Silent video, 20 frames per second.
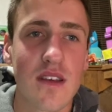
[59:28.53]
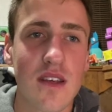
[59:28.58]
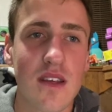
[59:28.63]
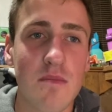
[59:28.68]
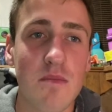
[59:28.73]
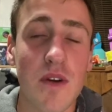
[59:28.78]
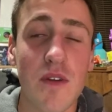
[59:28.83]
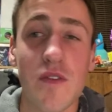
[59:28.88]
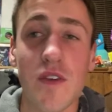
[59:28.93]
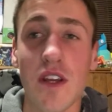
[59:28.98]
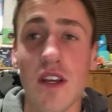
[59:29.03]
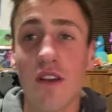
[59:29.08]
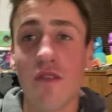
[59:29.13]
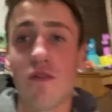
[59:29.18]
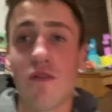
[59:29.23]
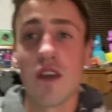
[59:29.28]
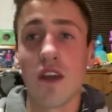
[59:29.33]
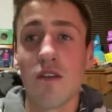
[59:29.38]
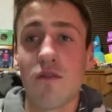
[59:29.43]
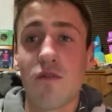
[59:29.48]
But if you if
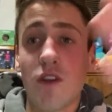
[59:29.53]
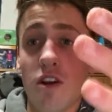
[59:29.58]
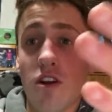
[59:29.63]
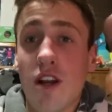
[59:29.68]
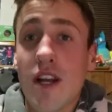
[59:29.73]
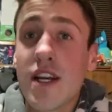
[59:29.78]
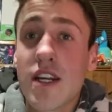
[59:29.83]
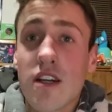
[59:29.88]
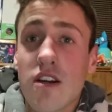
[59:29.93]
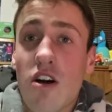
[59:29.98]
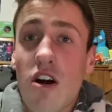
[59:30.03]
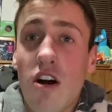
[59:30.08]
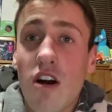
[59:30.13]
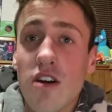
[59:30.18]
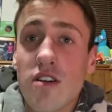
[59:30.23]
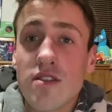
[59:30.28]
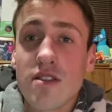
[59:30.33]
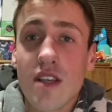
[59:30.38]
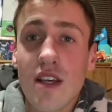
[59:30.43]
if you're into cars,